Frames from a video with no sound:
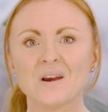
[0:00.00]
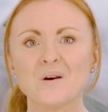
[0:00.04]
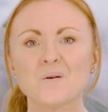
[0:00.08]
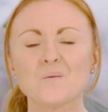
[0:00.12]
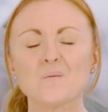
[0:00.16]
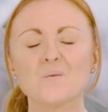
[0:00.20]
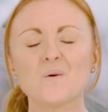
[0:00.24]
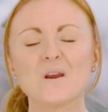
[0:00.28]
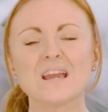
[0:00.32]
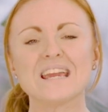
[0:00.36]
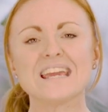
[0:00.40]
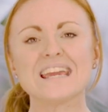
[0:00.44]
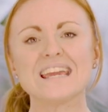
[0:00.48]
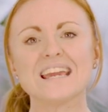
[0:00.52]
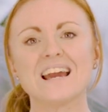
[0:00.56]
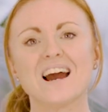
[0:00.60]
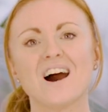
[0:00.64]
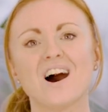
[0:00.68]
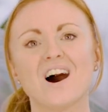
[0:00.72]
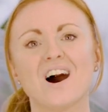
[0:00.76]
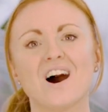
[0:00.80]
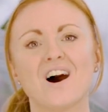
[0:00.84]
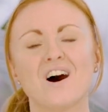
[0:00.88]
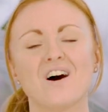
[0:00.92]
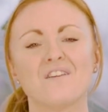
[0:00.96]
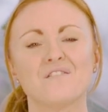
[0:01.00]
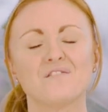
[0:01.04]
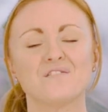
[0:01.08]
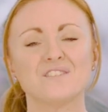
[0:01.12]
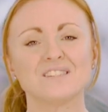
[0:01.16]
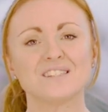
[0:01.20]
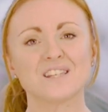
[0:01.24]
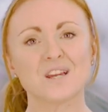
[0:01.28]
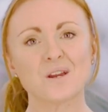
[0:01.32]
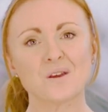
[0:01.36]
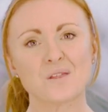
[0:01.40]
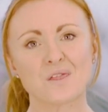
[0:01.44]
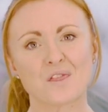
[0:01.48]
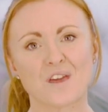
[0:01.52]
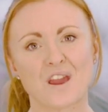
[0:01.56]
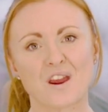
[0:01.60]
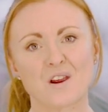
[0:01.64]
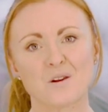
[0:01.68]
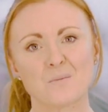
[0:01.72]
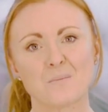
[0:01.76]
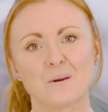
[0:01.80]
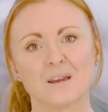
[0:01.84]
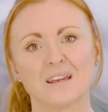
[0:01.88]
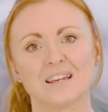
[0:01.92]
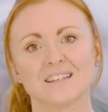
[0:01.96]
We are
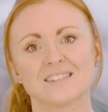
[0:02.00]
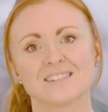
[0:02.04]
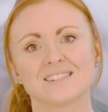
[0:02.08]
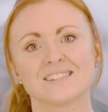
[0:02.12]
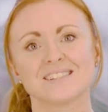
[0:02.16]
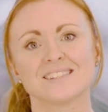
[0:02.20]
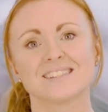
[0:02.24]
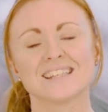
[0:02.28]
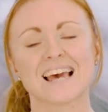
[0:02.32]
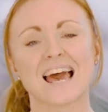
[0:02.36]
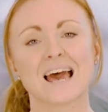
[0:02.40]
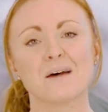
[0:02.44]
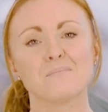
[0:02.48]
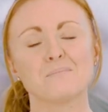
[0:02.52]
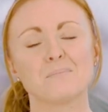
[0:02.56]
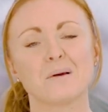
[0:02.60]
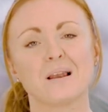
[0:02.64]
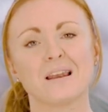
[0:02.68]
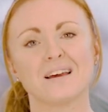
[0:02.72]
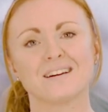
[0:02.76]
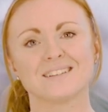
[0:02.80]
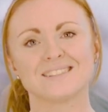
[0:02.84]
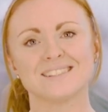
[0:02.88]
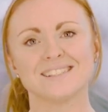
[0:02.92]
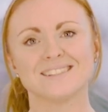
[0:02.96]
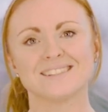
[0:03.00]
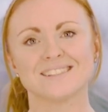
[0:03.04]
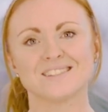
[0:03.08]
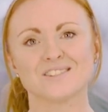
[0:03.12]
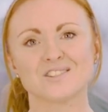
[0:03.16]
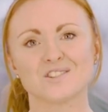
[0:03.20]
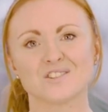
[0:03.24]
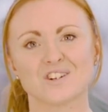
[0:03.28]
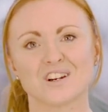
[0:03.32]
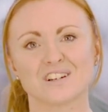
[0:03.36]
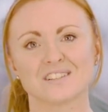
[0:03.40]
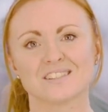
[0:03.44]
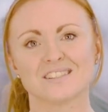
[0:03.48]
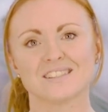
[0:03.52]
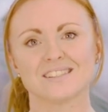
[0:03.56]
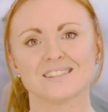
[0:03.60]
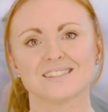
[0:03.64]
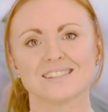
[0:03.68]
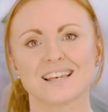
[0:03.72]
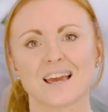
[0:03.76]
physiotherapists and Pilates instructors,